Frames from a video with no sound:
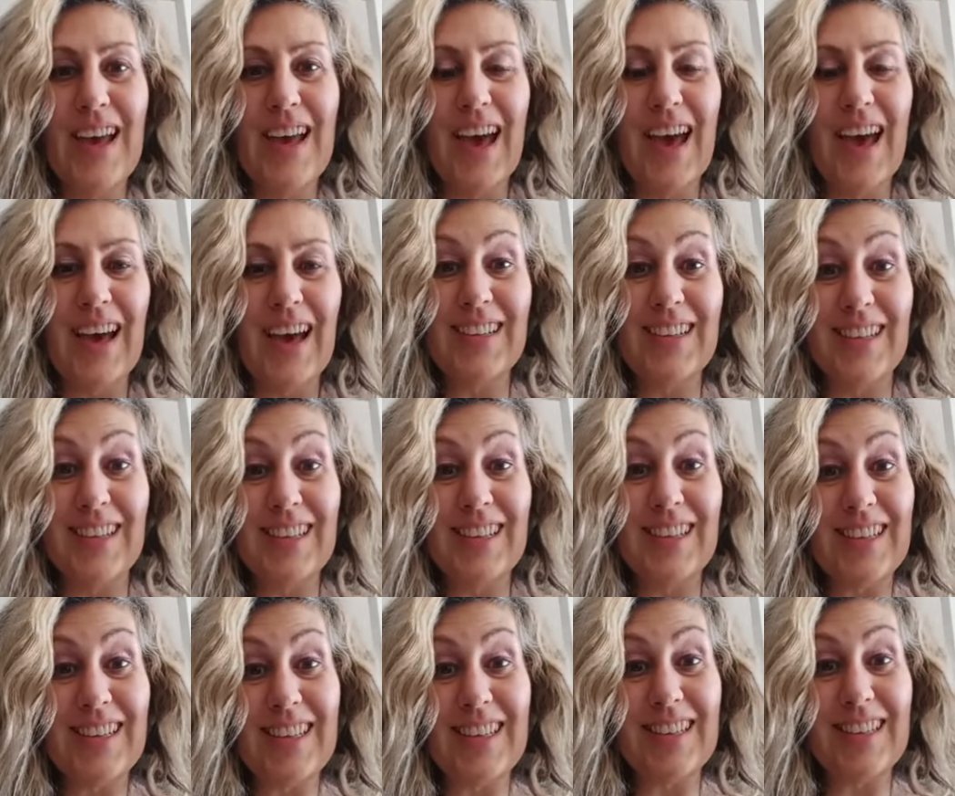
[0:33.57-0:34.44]
as a
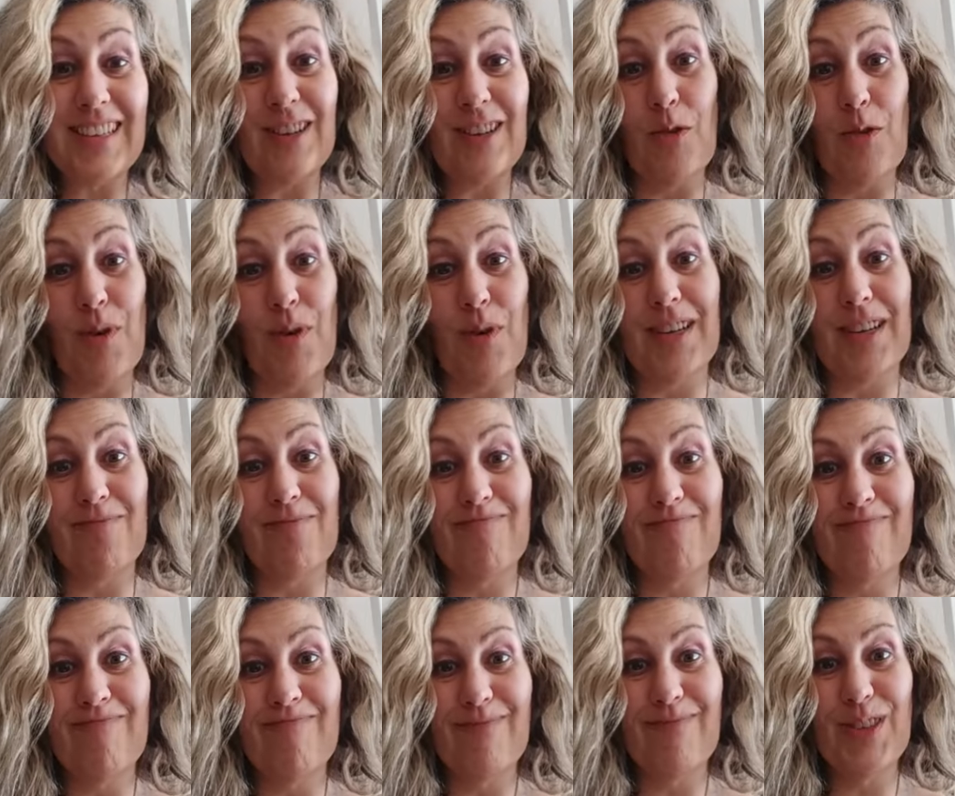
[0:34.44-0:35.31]
seasonal one.
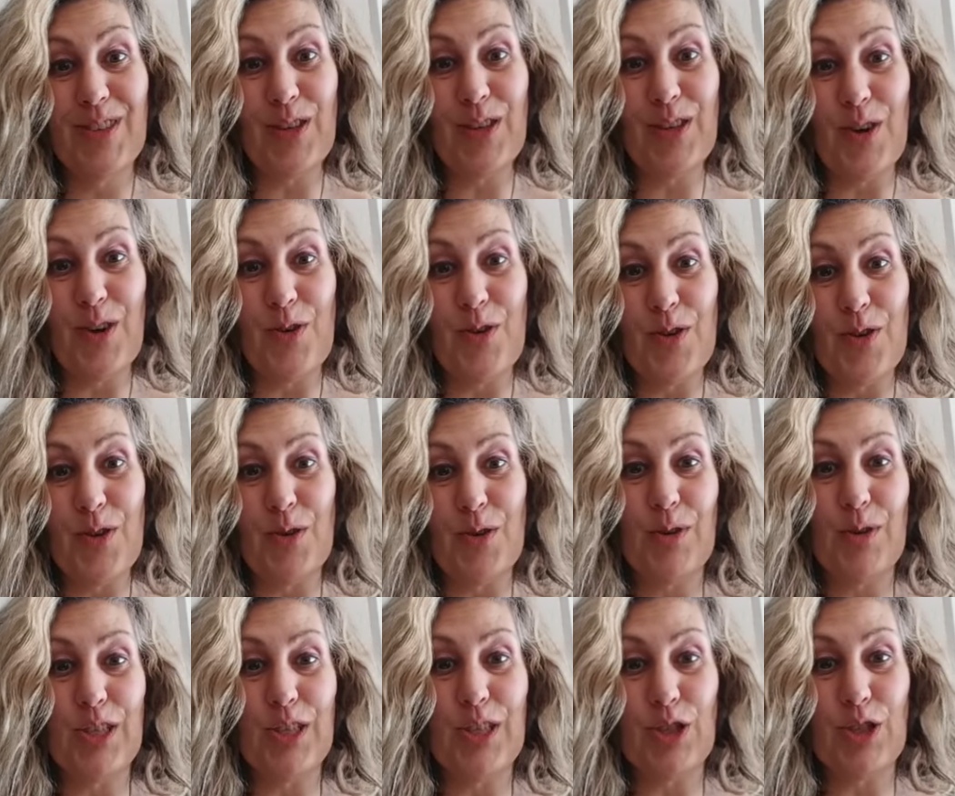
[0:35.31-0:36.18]
So you
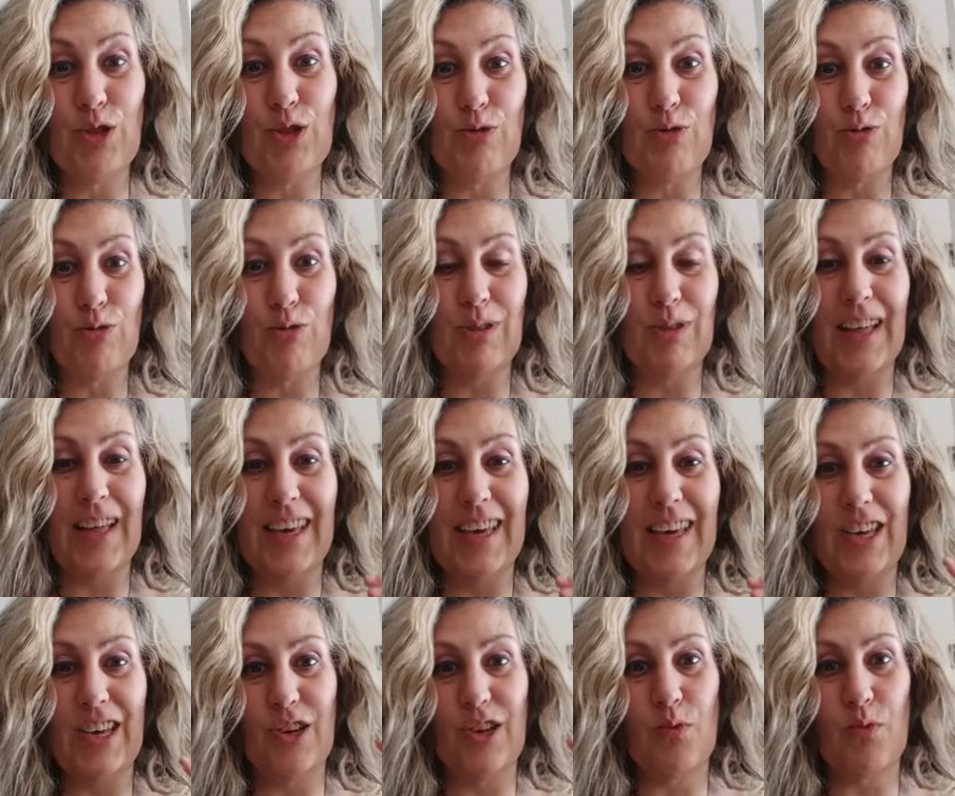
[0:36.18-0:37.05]
could do
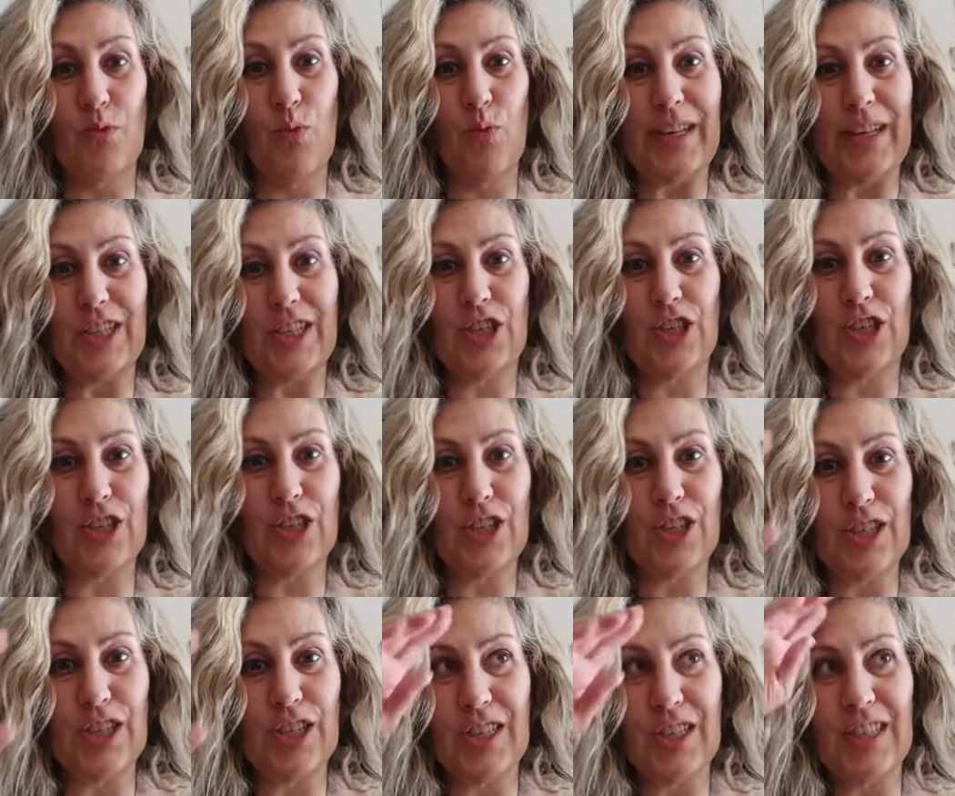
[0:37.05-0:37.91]
like your
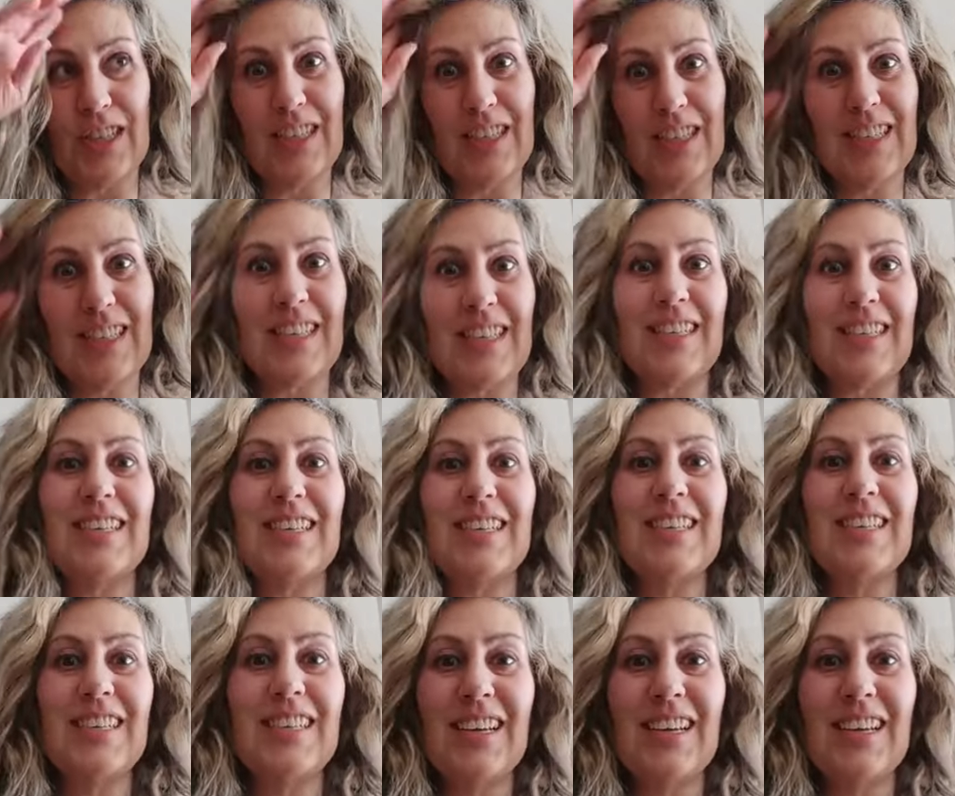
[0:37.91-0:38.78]
winter
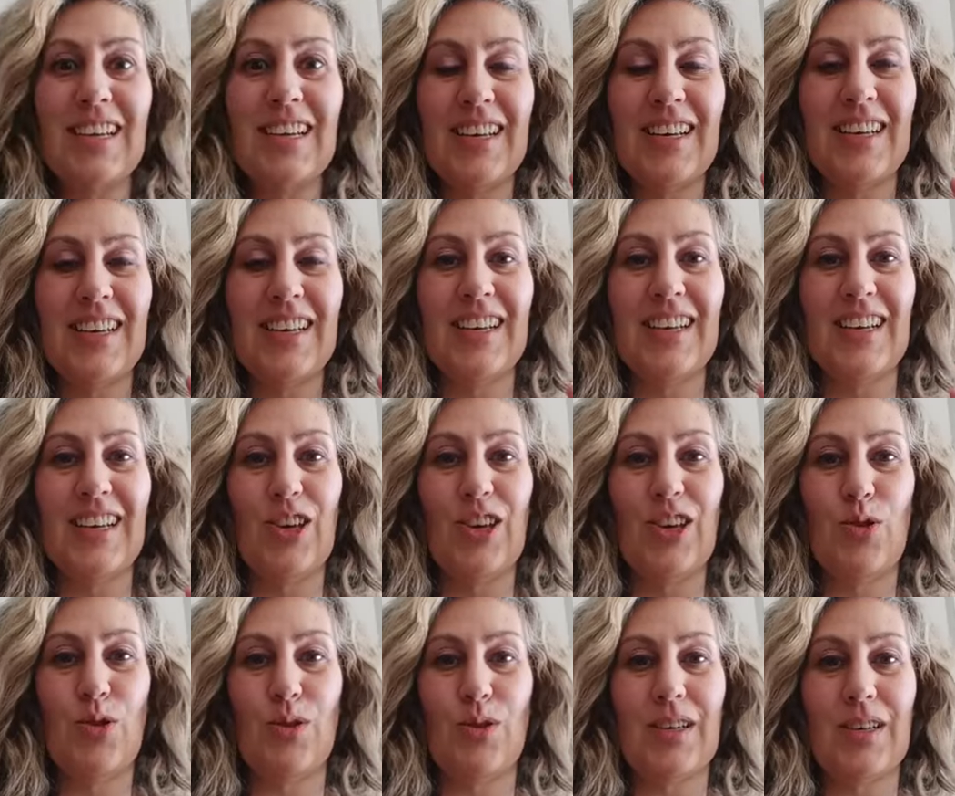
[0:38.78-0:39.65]
season,
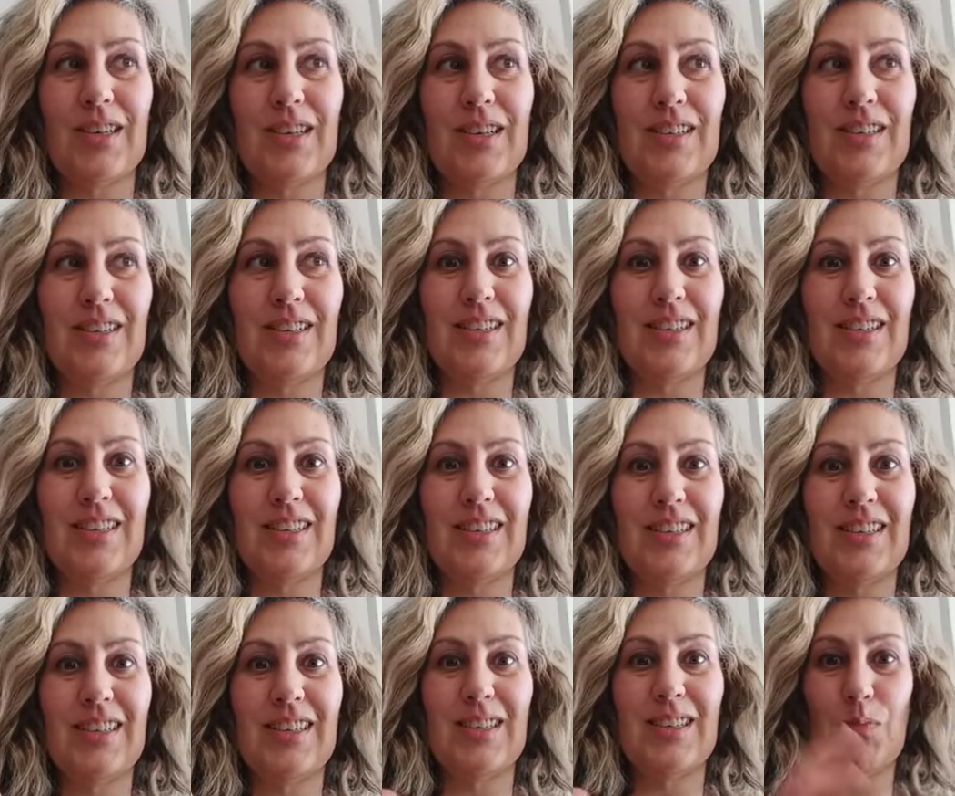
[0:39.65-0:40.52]
your
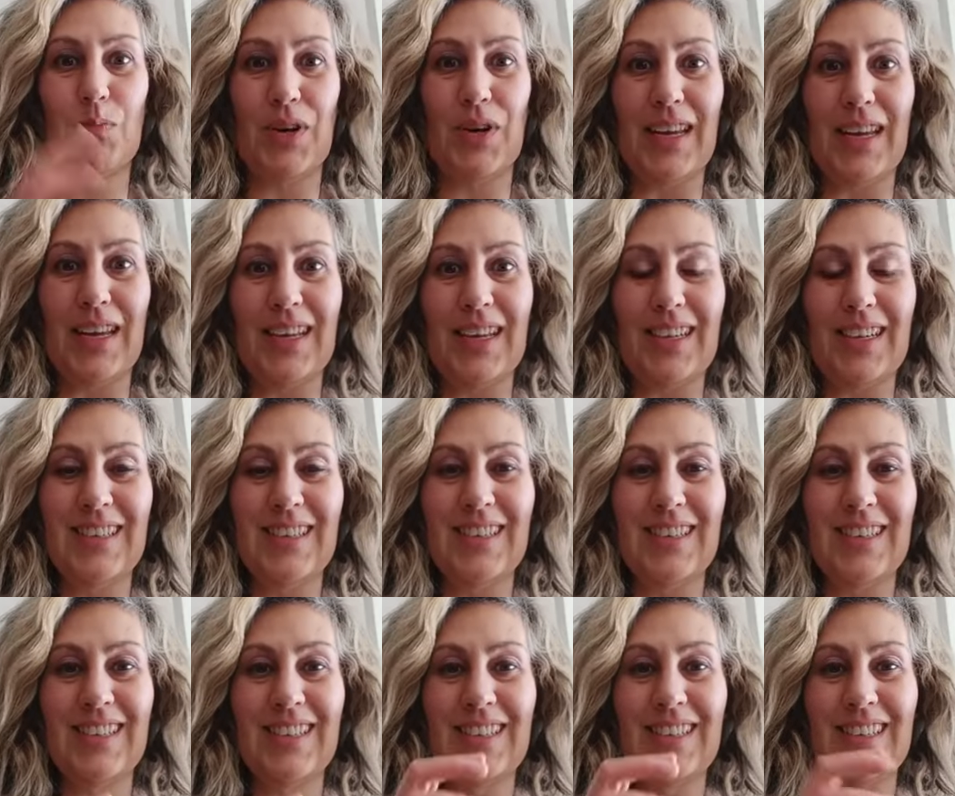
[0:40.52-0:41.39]
spring,
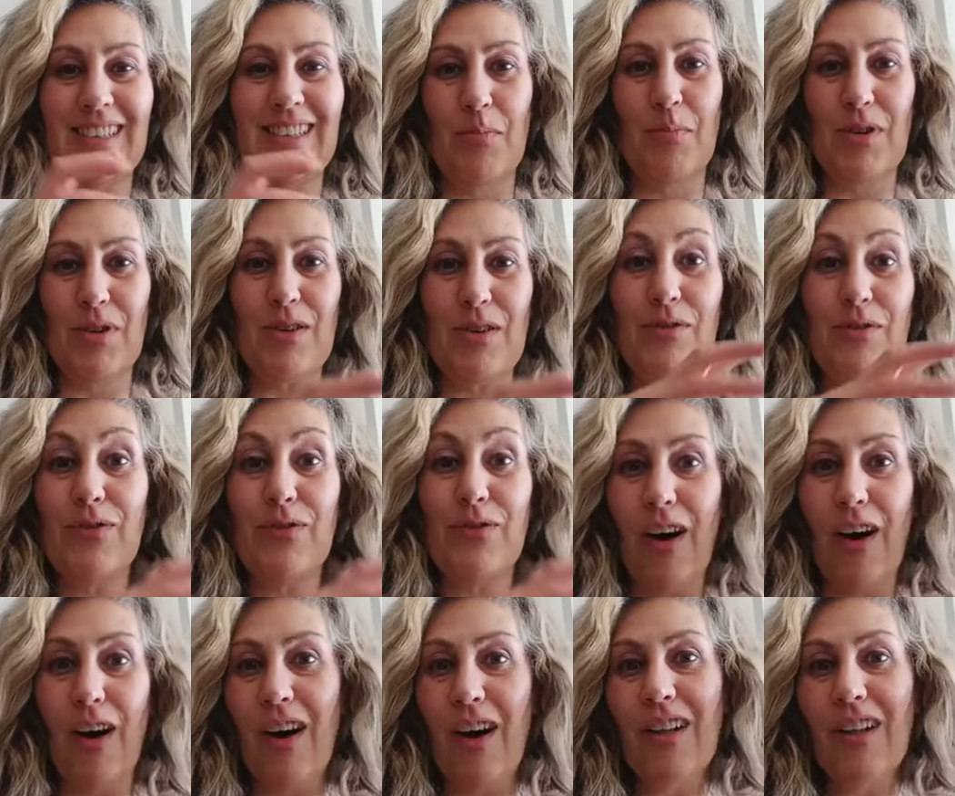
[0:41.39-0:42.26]
summer,
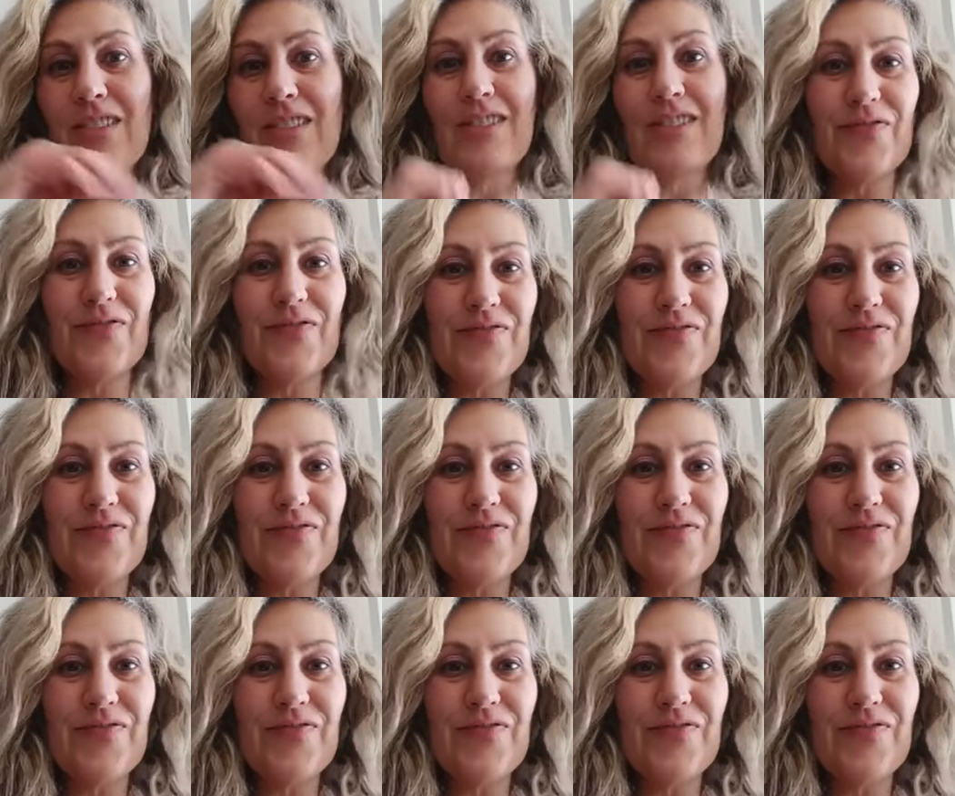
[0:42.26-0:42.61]
fall.